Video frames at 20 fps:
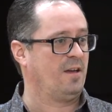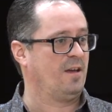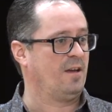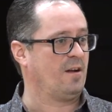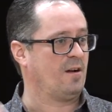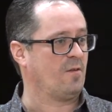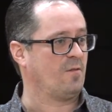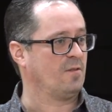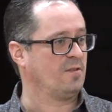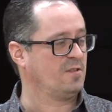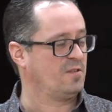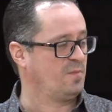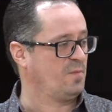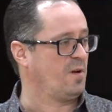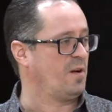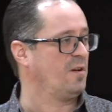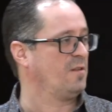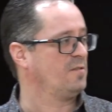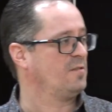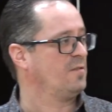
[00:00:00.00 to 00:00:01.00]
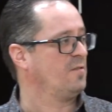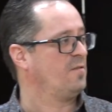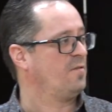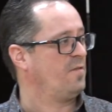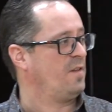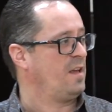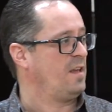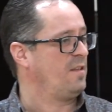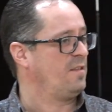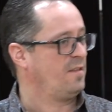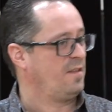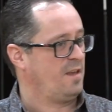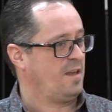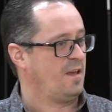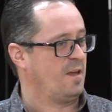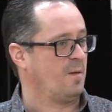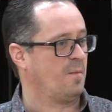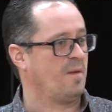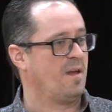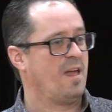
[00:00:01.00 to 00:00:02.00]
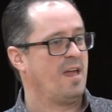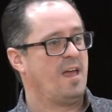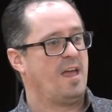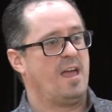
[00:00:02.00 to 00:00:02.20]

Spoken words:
and our response of faith to him,